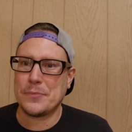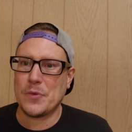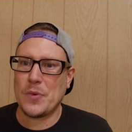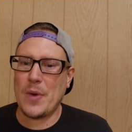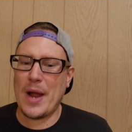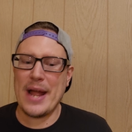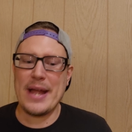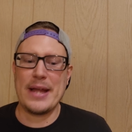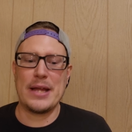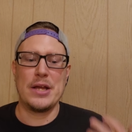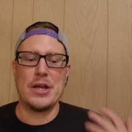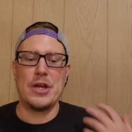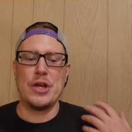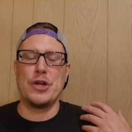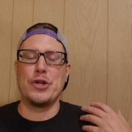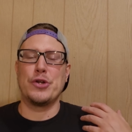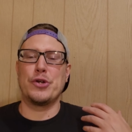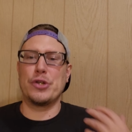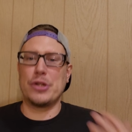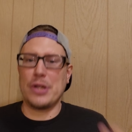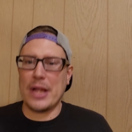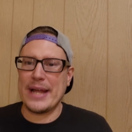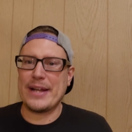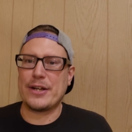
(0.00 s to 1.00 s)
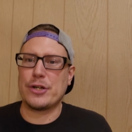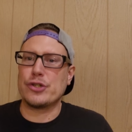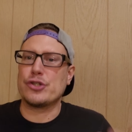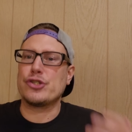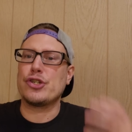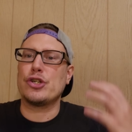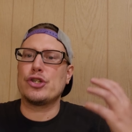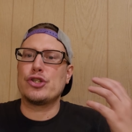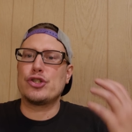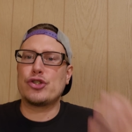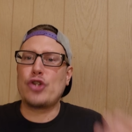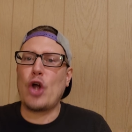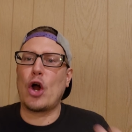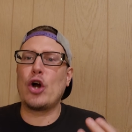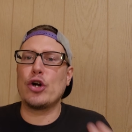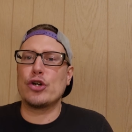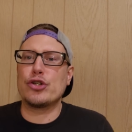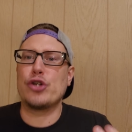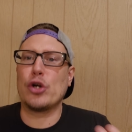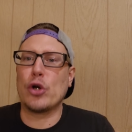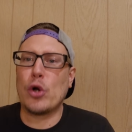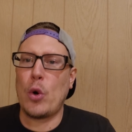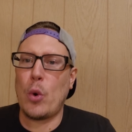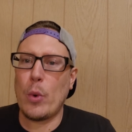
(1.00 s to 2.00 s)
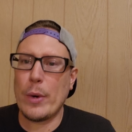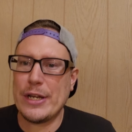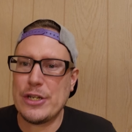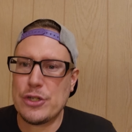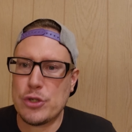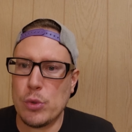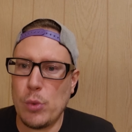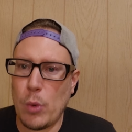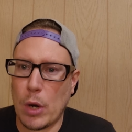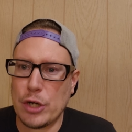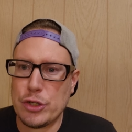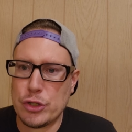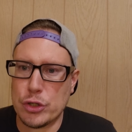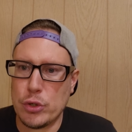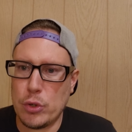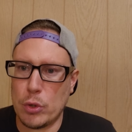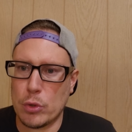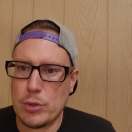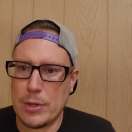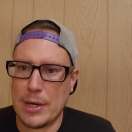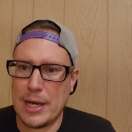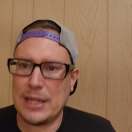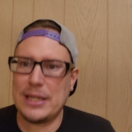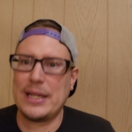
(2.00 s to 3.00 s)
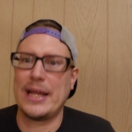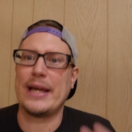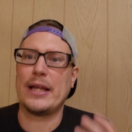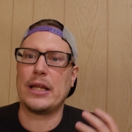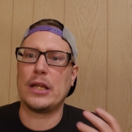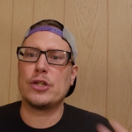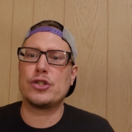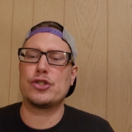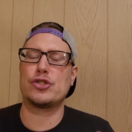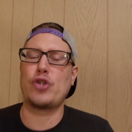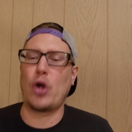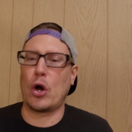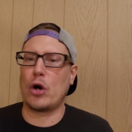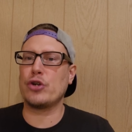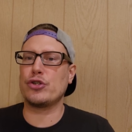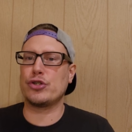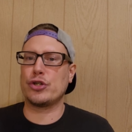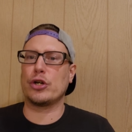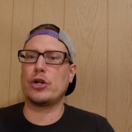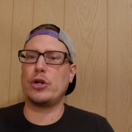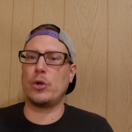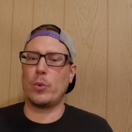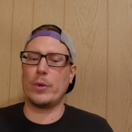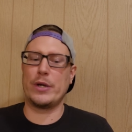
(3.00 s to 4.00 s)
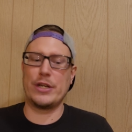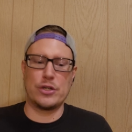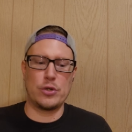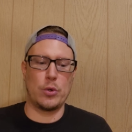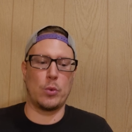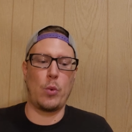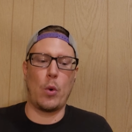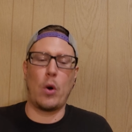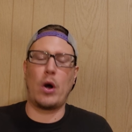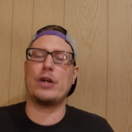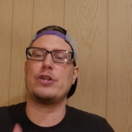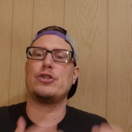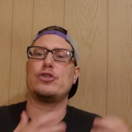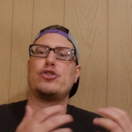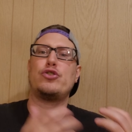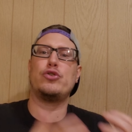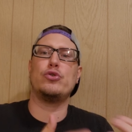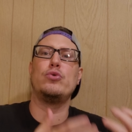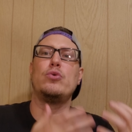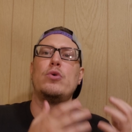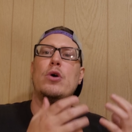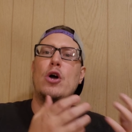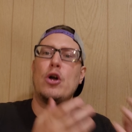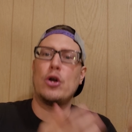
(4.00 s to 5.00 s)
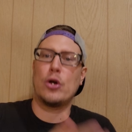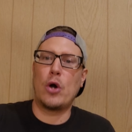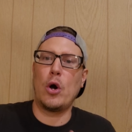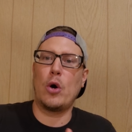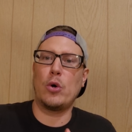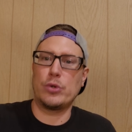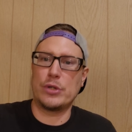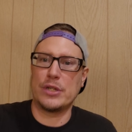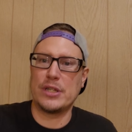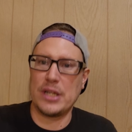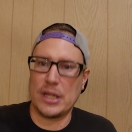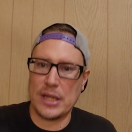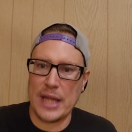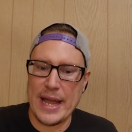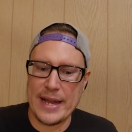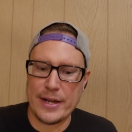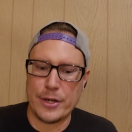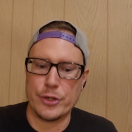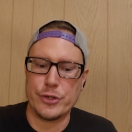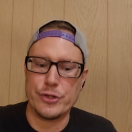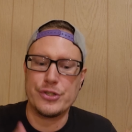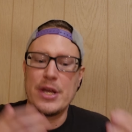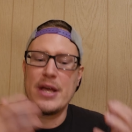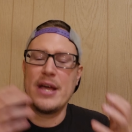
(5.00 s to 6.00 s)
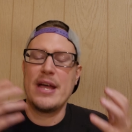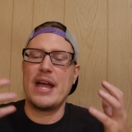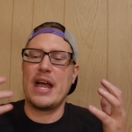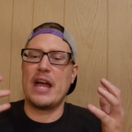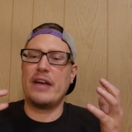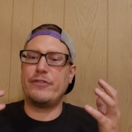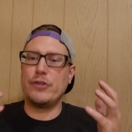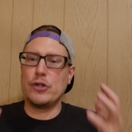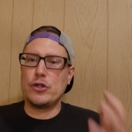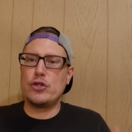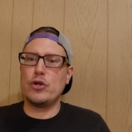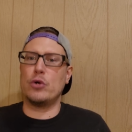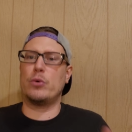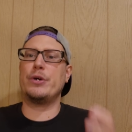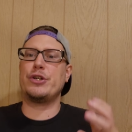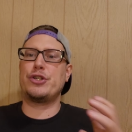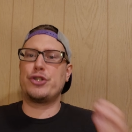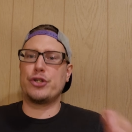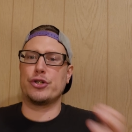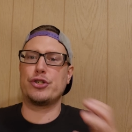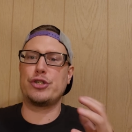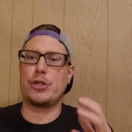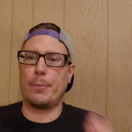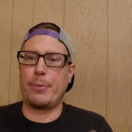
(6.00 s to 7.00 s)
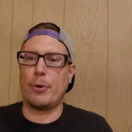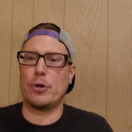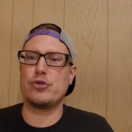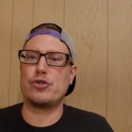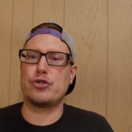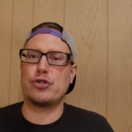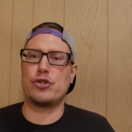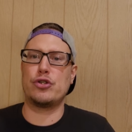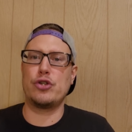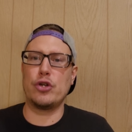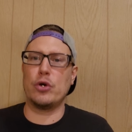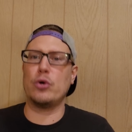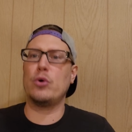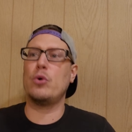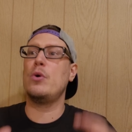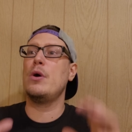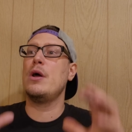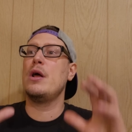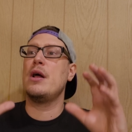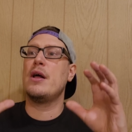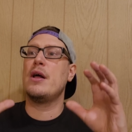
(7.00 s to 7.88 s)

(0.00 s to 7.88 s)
Right? You're the Lakers. Stars are going to want to go to LA. Stars are going to want to go to the Lakers. If you do what you're supposed to do,